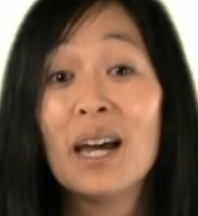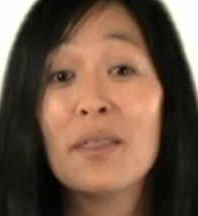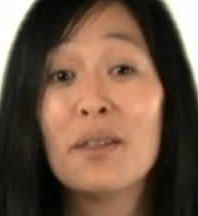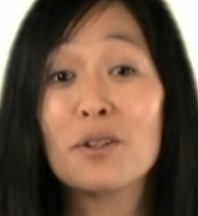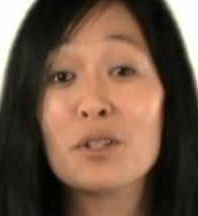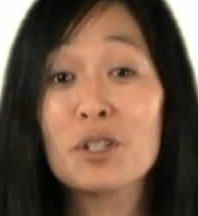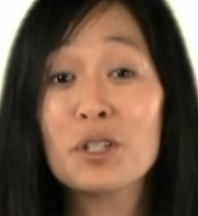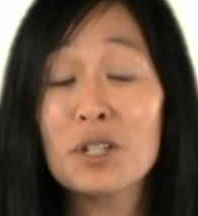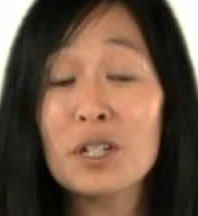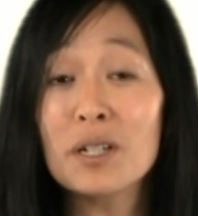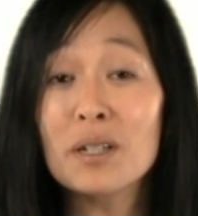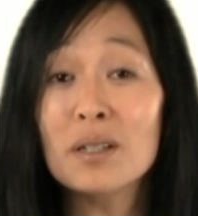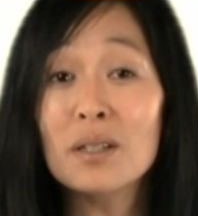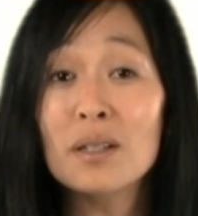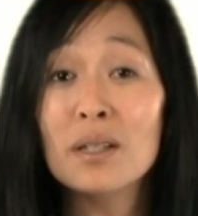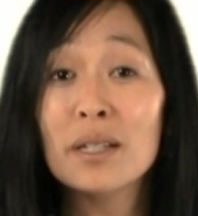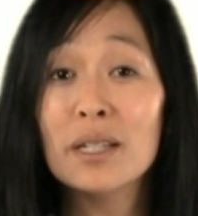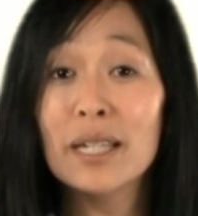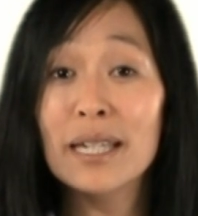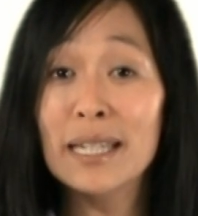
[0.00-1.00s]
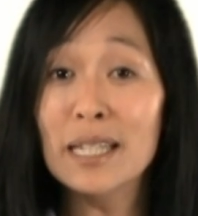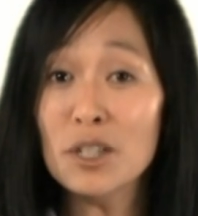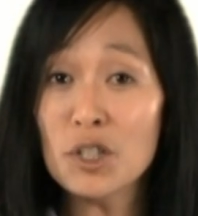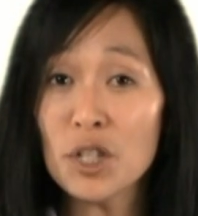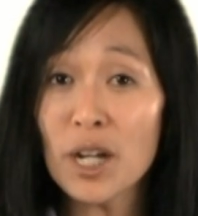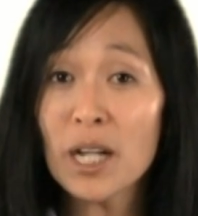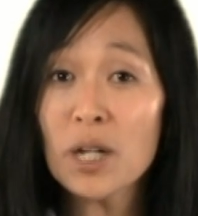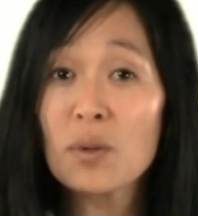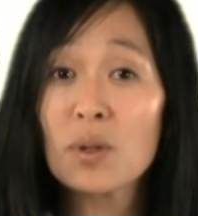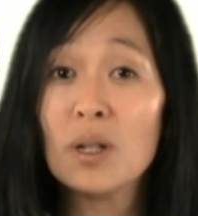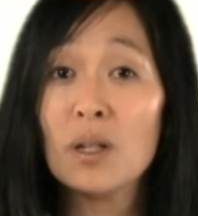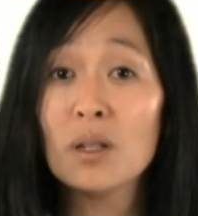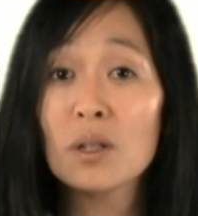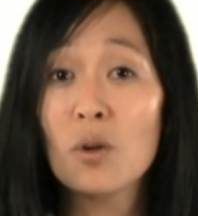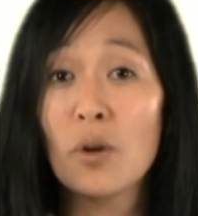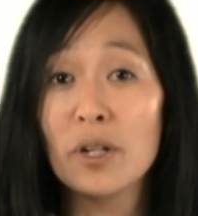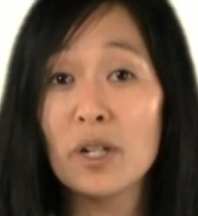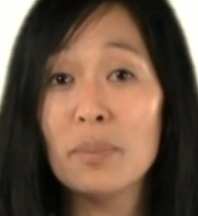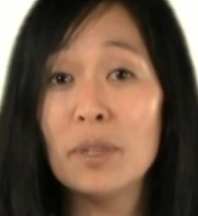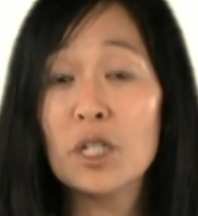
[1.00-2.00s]
They're still, in general,
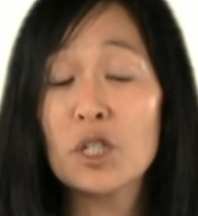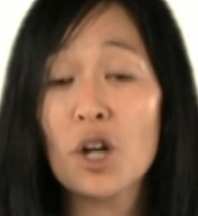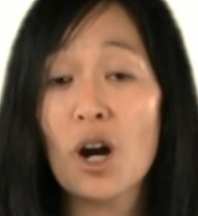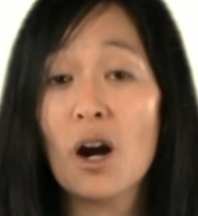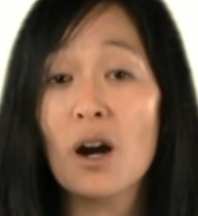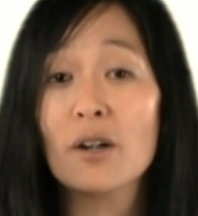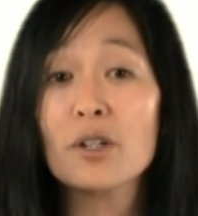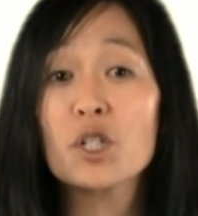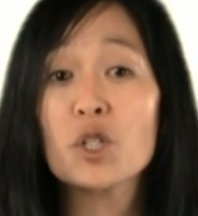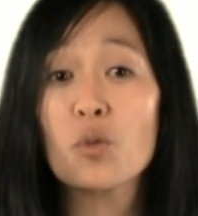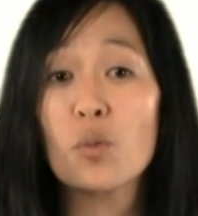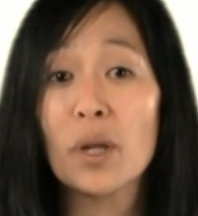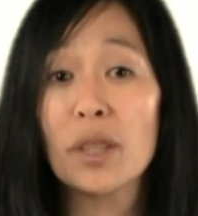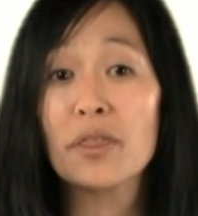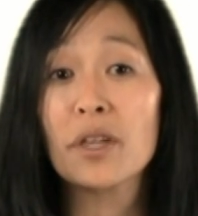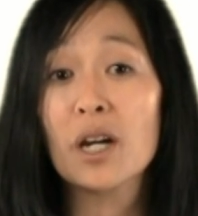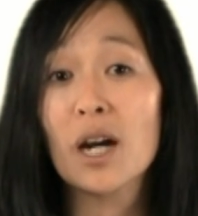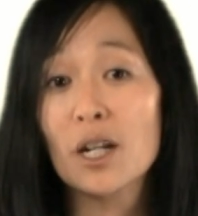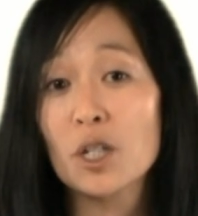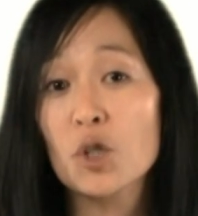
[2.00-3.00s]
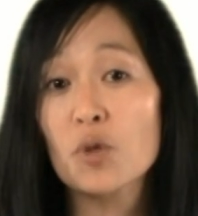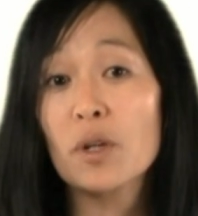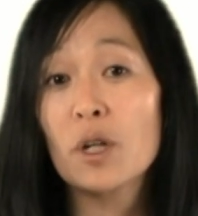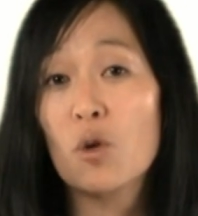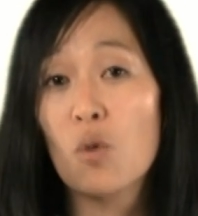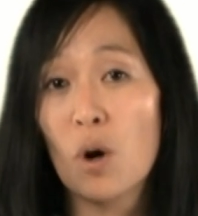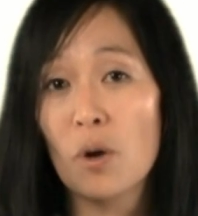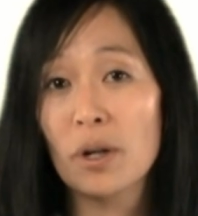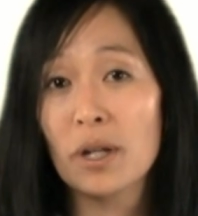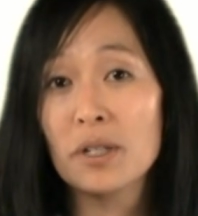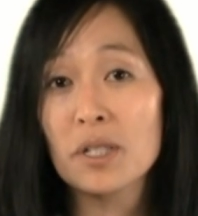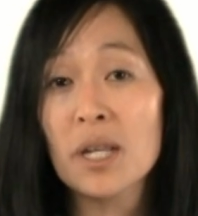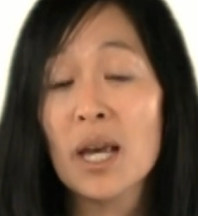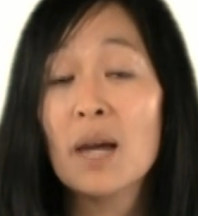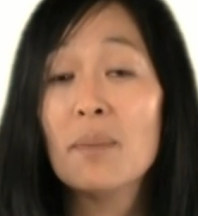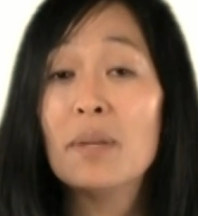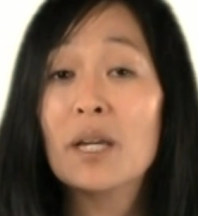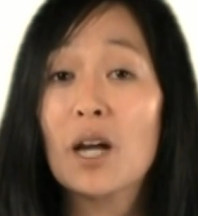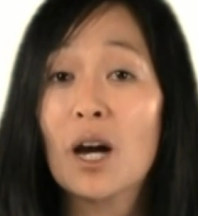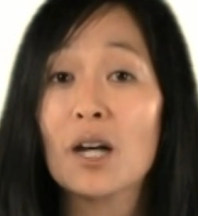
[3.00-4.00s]
going to be charged with the country quotas
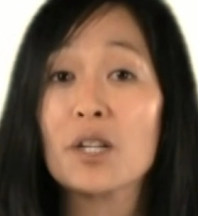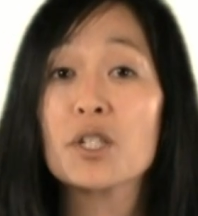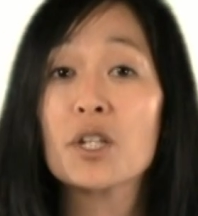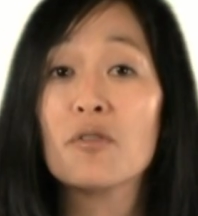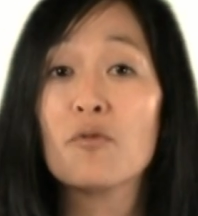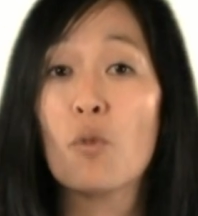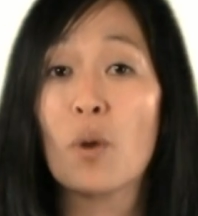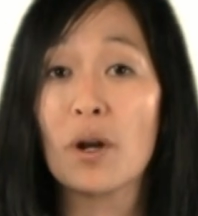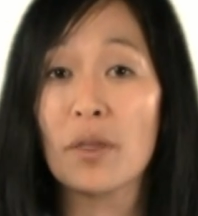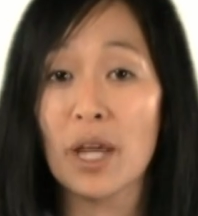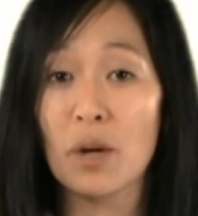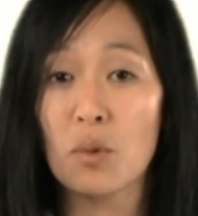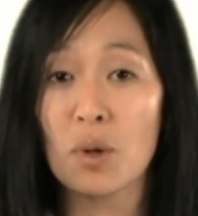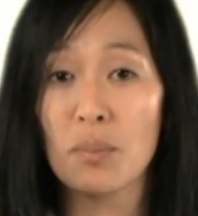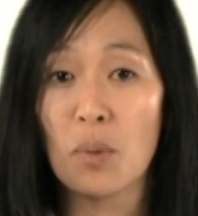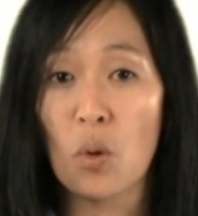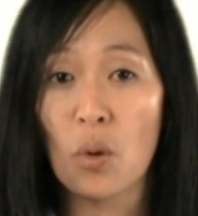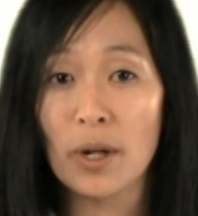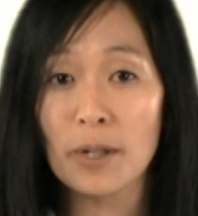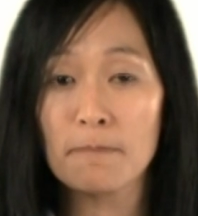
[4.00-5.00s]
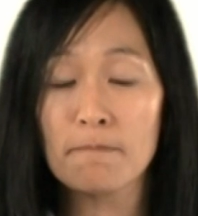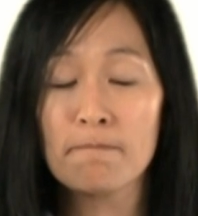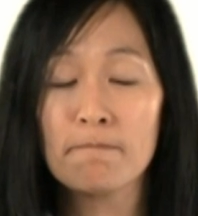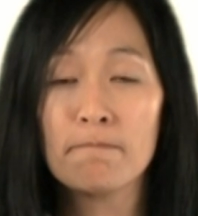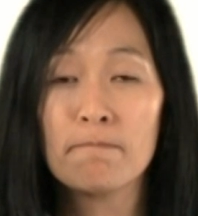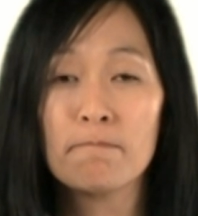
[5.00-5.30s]
because of where they were born.